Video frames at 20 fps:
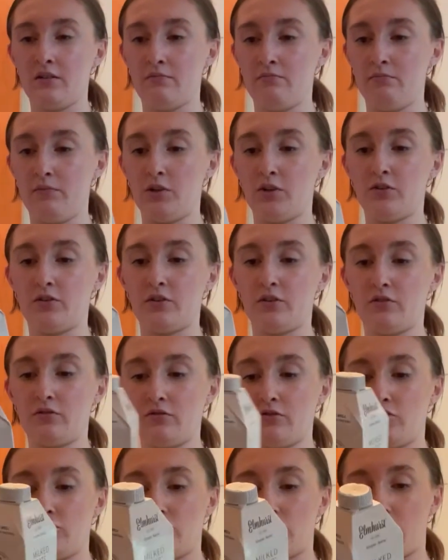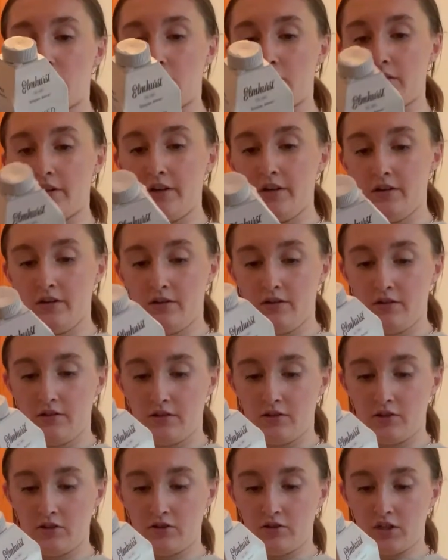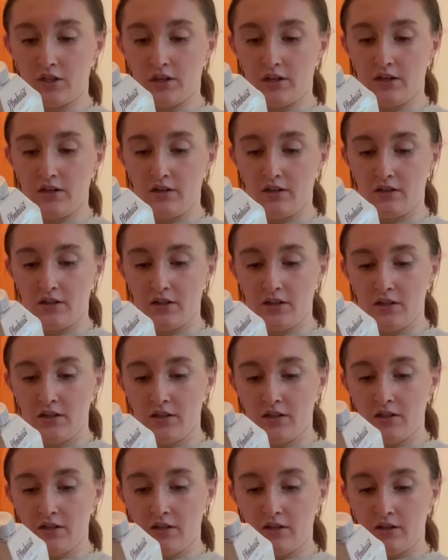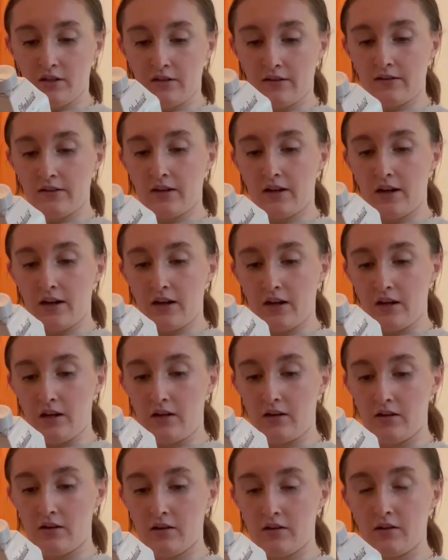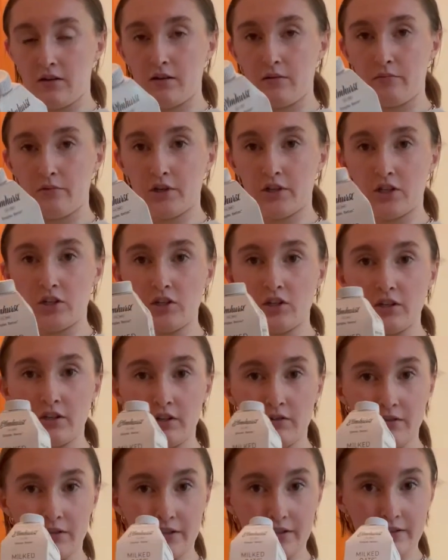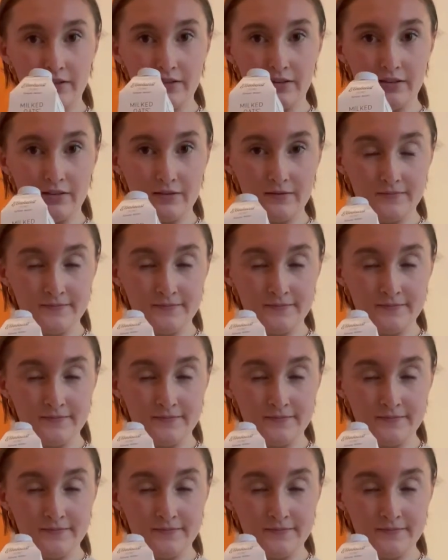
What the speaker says: milked oats chocolate to try because it had pretty good ingredients.